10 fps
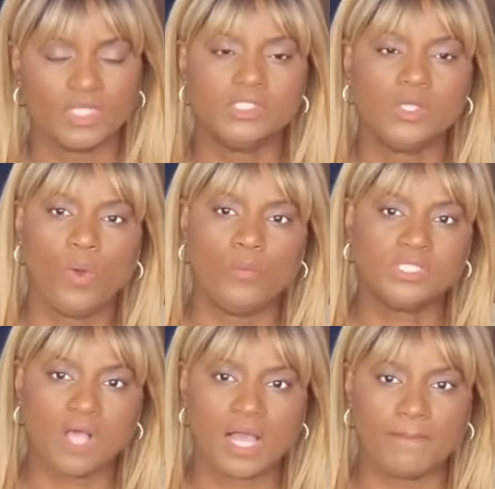So when
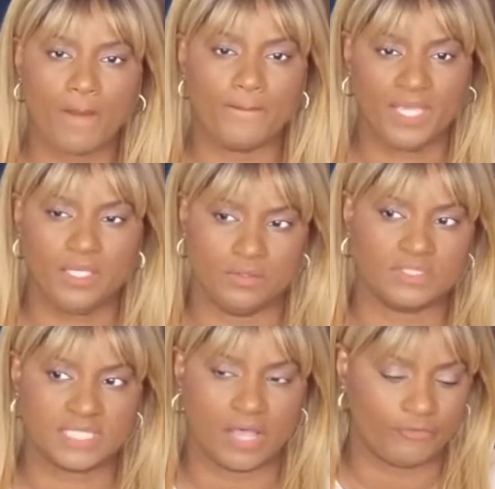we talk about paying
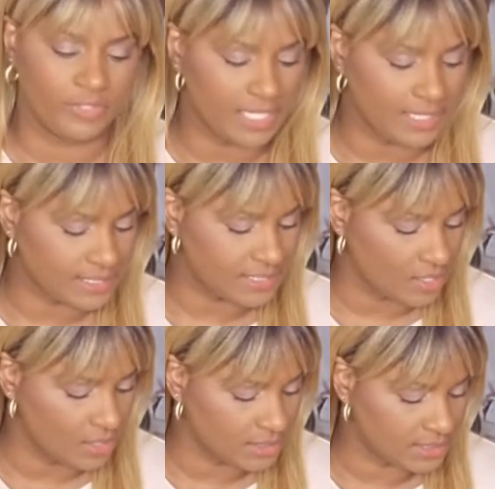yourself, we're not
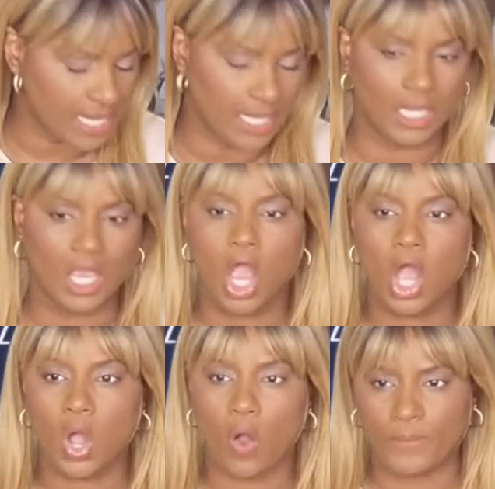necessarily saying
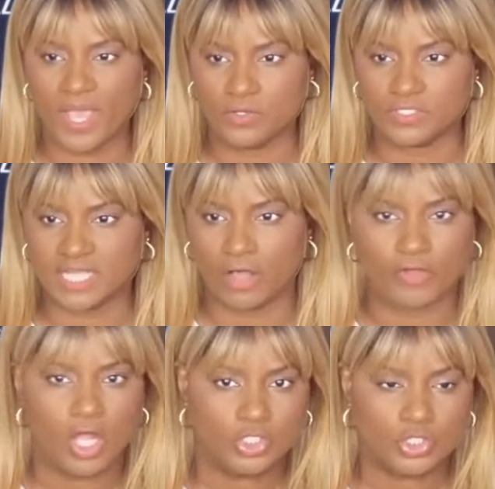go pay
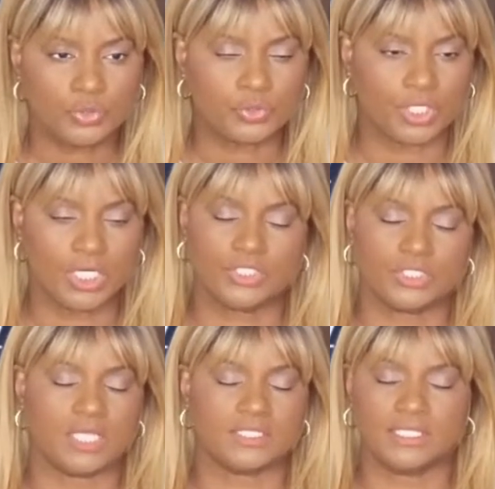yourself
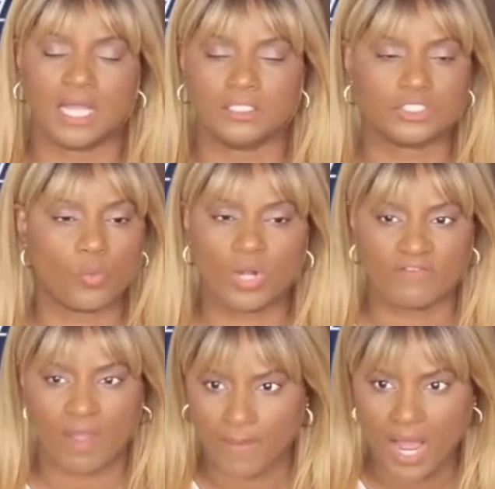$200,000-$300,000 or
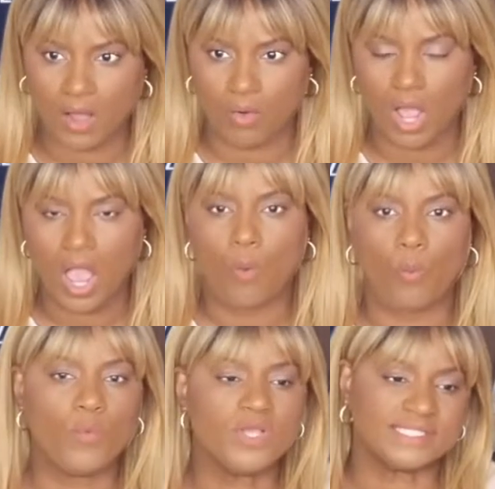whatever amount.
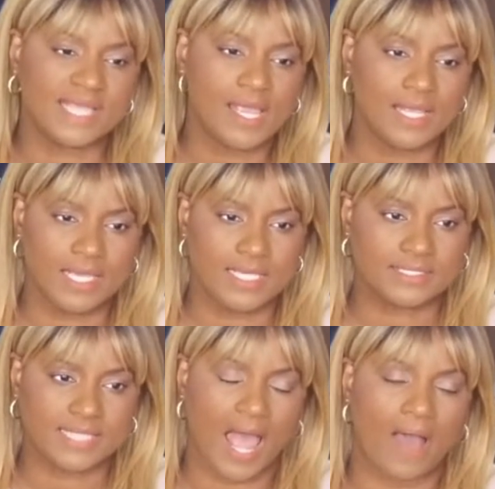What we're saying
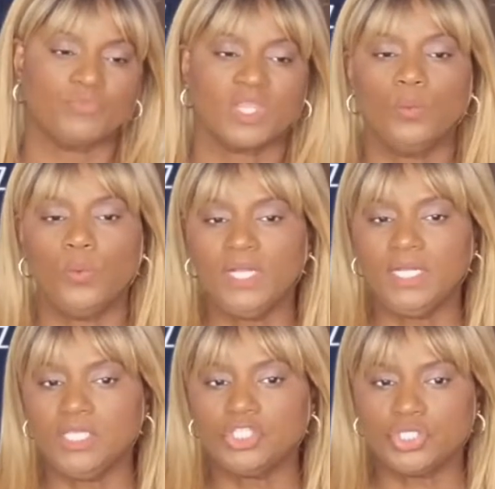is that
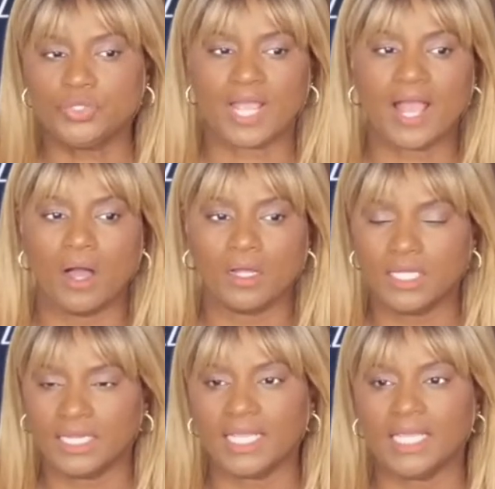we need you to
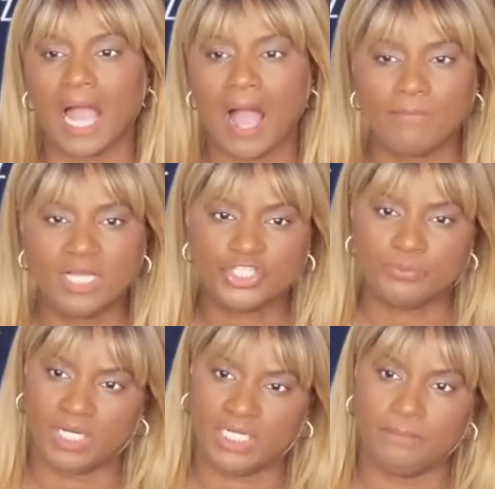calculate how
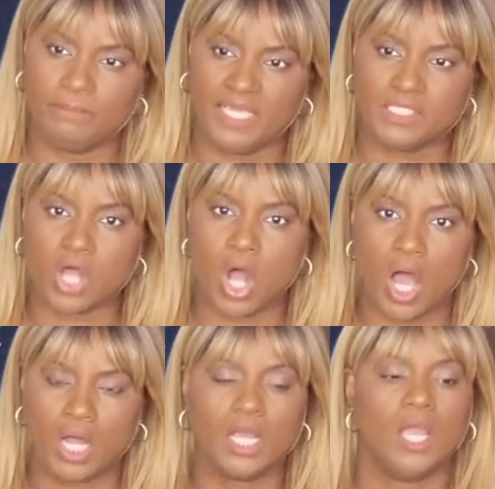much money based
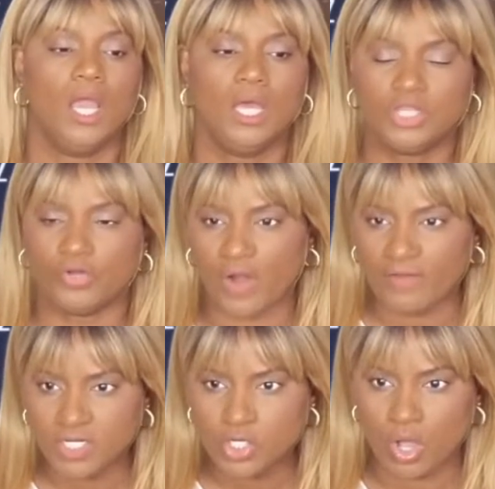on the
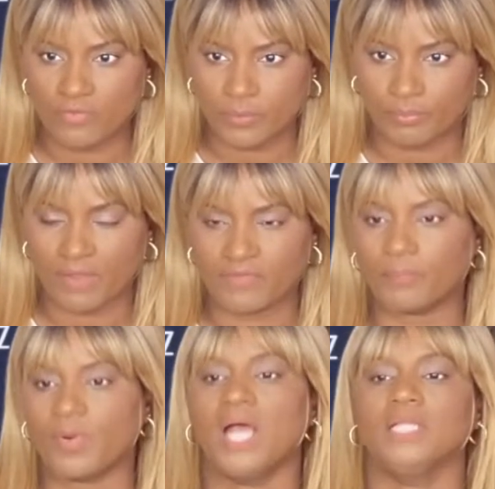revenue of your
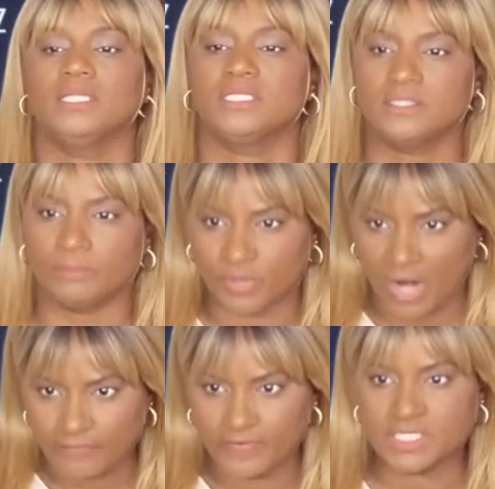private practice, the
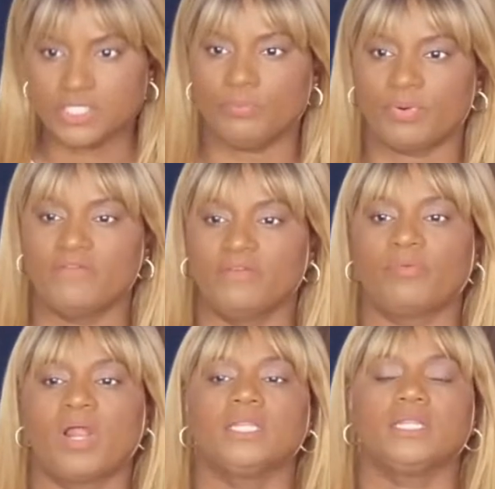profit in your
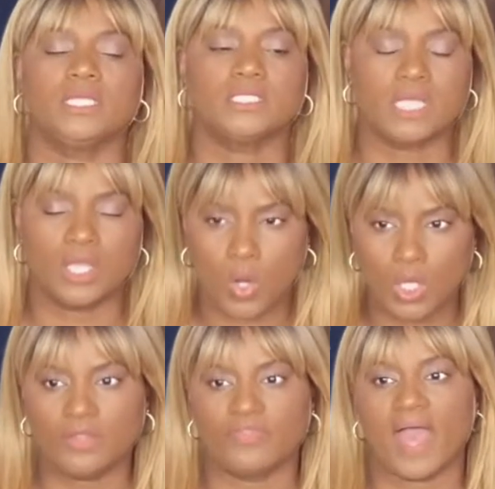private practice, and
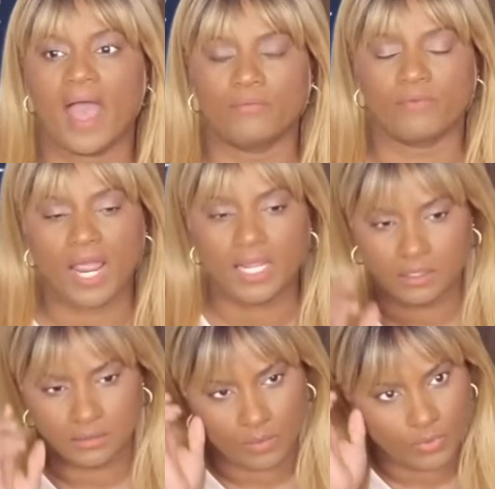all of that,
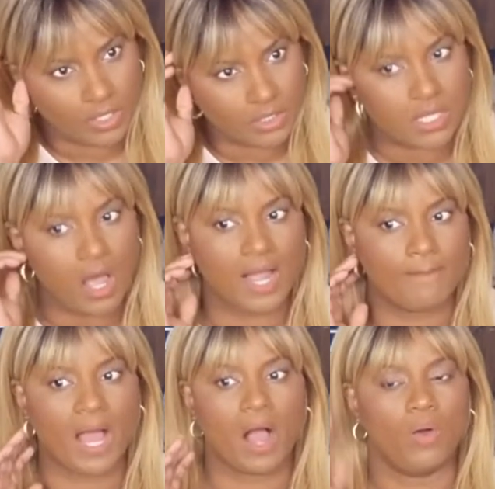right? That we're going to talk
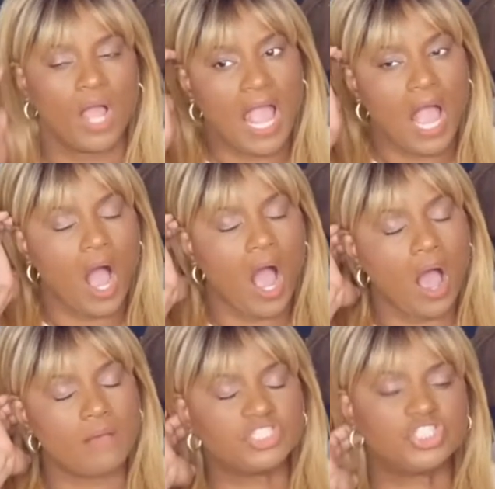about,
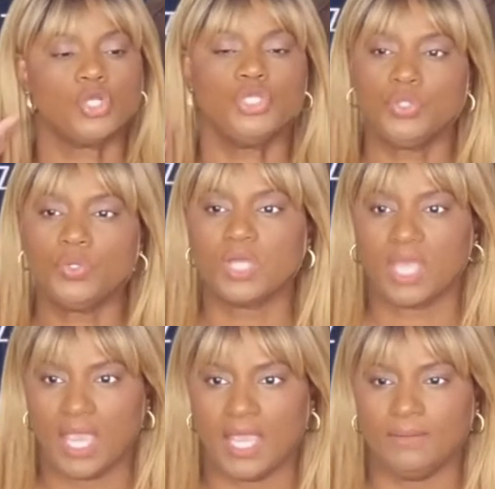so you
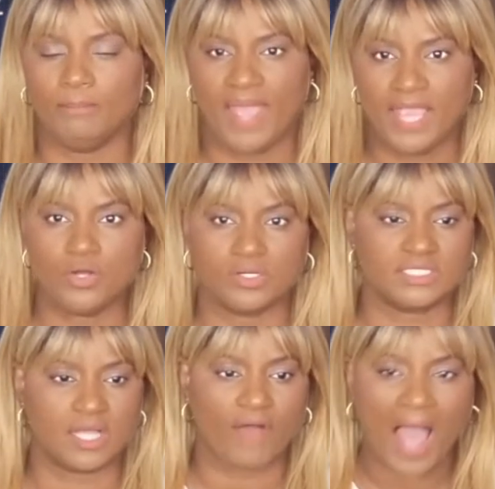can pay
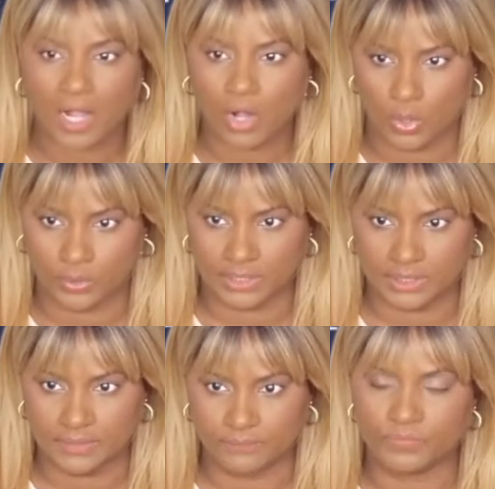yourself accordingly.